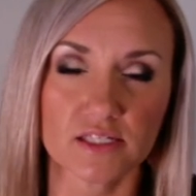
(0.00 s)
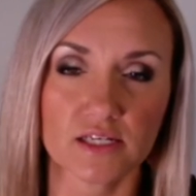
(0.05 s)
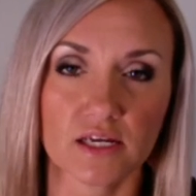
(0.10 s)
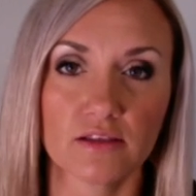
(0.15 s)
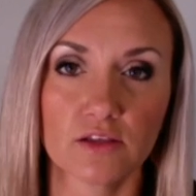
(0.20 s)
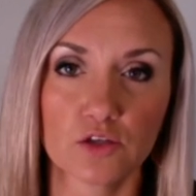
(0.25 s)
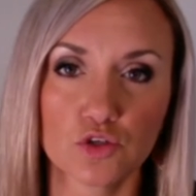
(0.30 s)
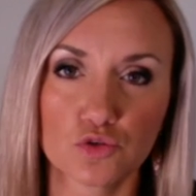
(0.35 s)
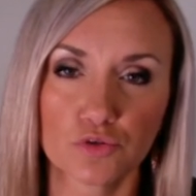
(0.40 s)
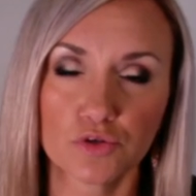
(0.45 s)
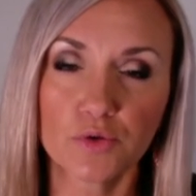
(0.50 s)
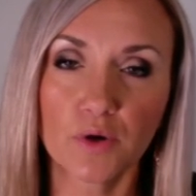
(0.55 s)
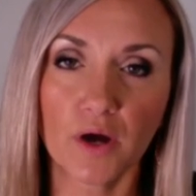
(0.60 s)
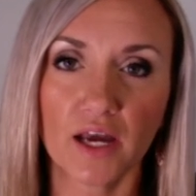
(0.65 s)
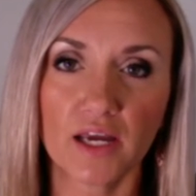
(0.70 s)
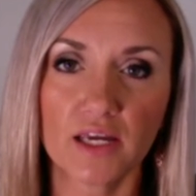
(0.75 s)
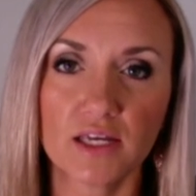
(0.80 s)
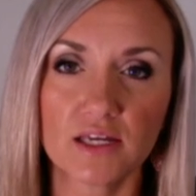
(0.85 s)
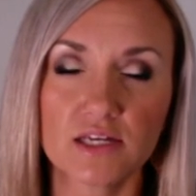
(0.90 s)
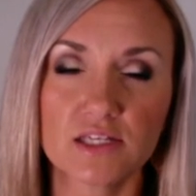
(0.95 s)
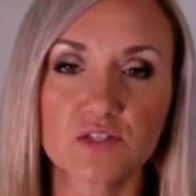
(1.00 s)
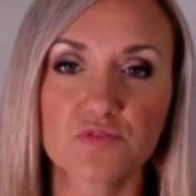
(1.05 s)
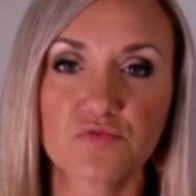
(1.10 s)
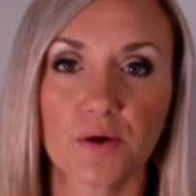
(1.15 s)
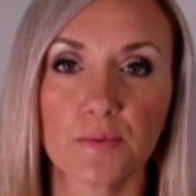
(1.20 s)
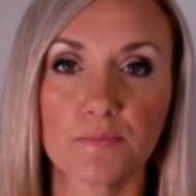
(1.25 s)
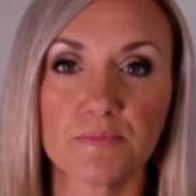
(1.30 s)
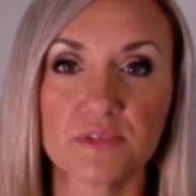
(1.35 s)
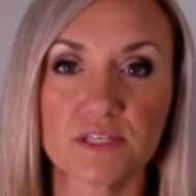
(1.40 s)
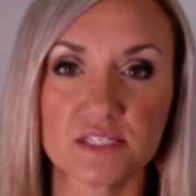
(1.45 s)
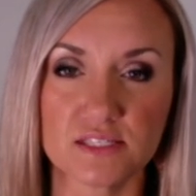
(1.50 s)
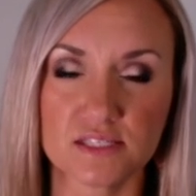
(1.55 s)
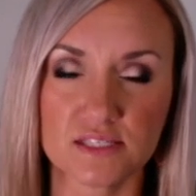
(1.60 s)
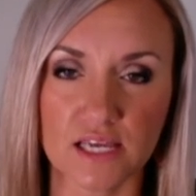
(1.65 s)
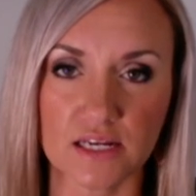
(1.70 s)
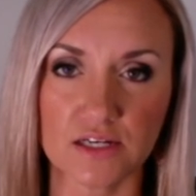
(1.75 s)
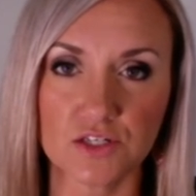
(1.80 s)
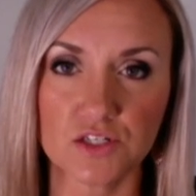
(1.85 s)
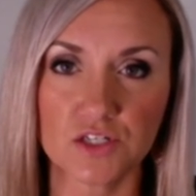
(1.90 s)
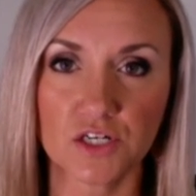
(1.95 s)
And the true height is from the
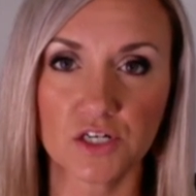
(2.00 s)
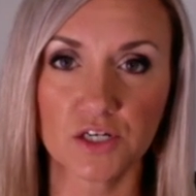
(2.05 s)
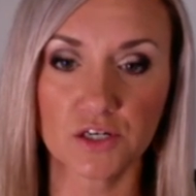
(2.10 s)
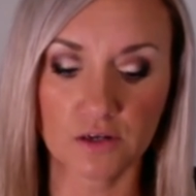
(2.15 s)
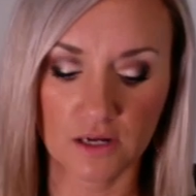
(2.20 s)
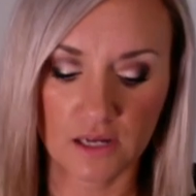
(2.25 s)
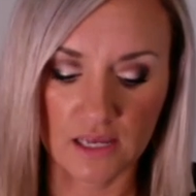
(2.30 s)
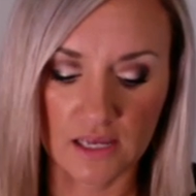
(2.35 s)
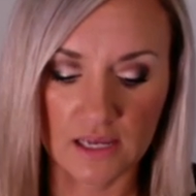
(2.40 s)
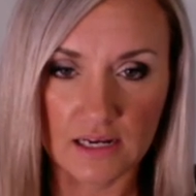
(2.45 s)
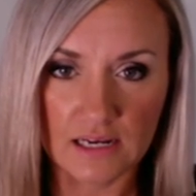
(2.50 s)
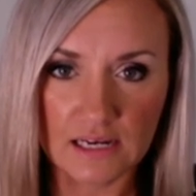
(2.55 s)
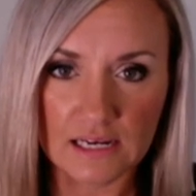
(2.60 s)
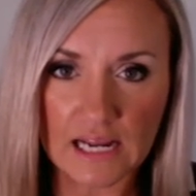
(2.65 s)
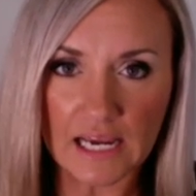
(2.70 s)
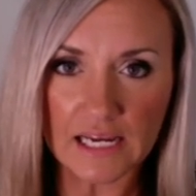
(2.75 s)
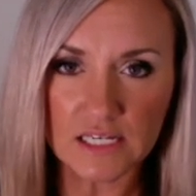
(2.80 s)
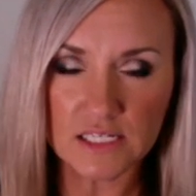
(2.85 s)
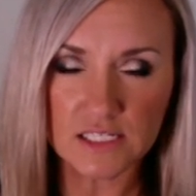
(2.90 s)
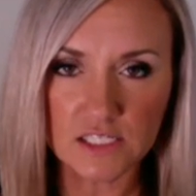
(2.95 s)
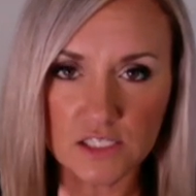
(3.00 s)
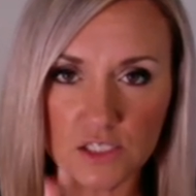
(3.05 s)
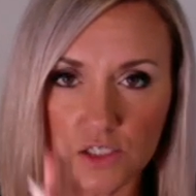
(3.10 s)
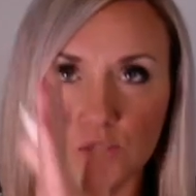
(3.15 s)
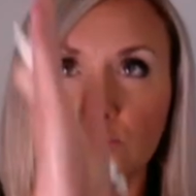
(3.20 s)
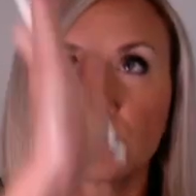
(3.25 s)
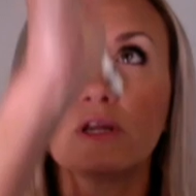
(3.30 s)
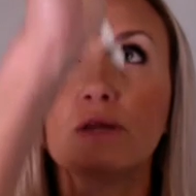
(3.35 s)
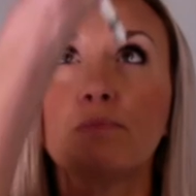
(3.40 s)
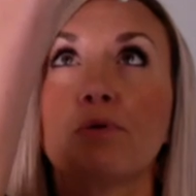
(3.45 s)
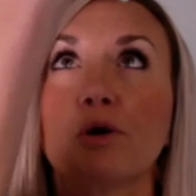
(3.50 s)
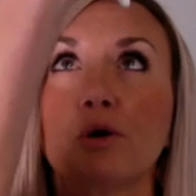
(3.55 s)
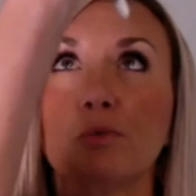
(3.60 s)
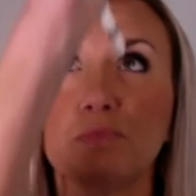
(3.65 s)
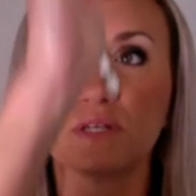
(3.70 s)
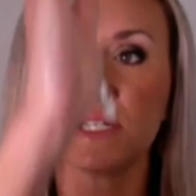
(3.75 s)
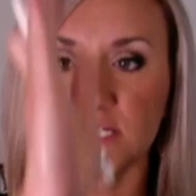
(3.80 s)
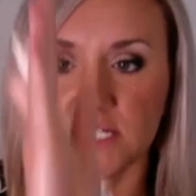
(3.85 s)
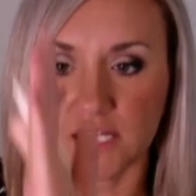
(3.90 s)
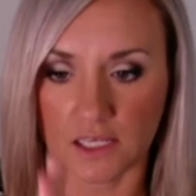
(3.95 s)
center, 90-degree
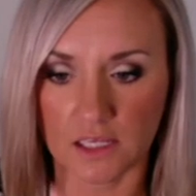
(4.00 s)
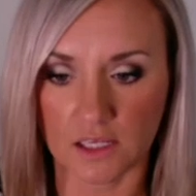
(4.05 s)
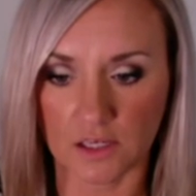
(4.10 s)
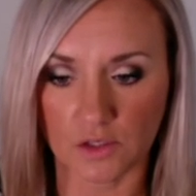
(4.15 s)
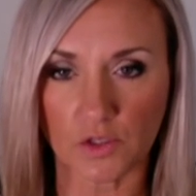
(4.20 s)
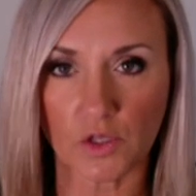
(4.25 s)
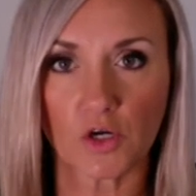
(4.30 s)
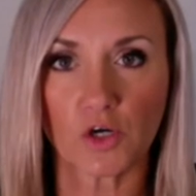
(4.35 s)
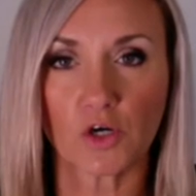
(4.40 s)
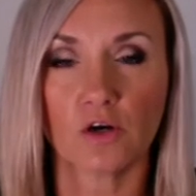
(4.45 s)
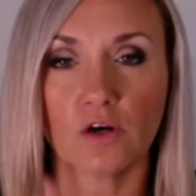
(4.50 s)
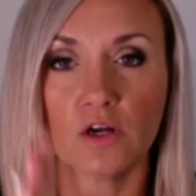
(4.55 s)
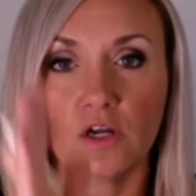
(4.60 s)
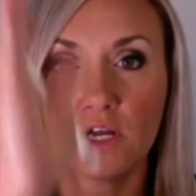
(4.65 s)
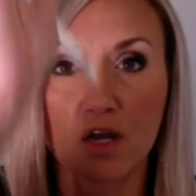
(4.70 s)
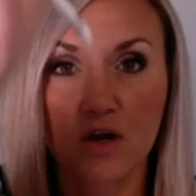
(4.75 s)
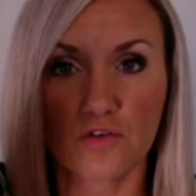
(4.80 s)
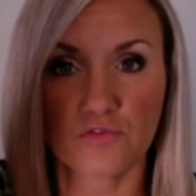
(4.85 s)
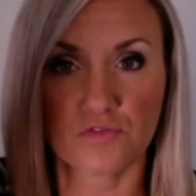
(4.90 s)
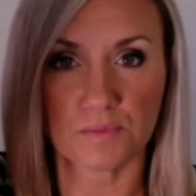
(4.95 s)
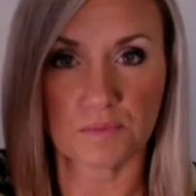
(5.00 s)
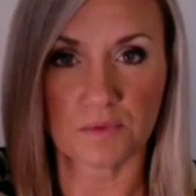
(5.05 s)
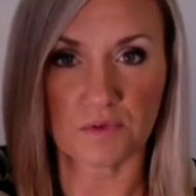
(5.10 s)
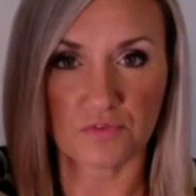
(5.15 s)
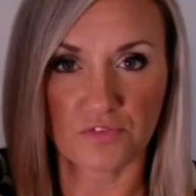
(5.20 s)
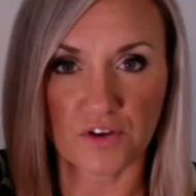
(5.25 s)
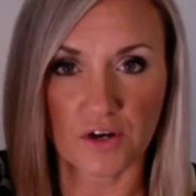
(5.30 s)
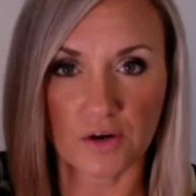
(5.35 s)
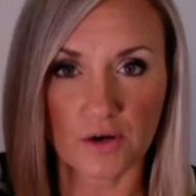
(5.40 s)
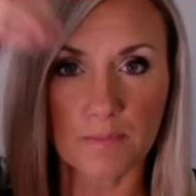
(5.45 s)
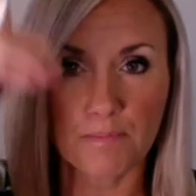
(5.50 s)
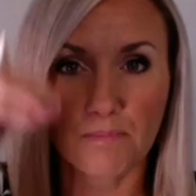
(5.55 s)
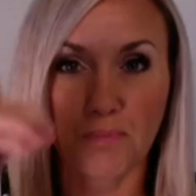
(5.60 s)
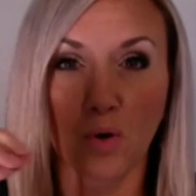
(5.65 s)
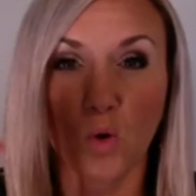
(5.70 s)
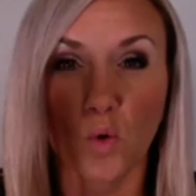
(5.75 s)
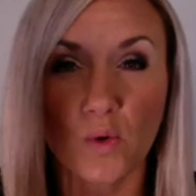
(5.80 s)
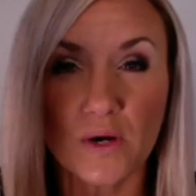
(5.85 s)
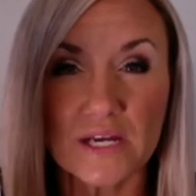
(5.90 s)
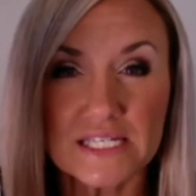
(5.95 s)
perpendicular, from the very
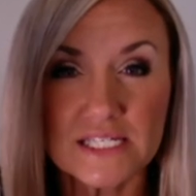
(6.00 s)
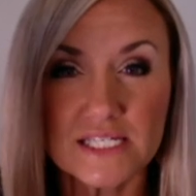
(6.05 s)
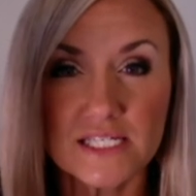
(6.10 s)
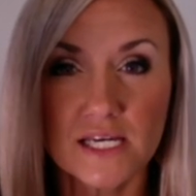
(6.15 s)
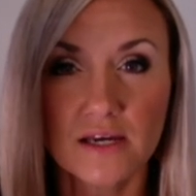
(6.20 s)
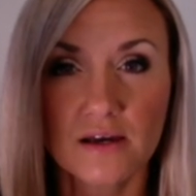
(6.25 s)
point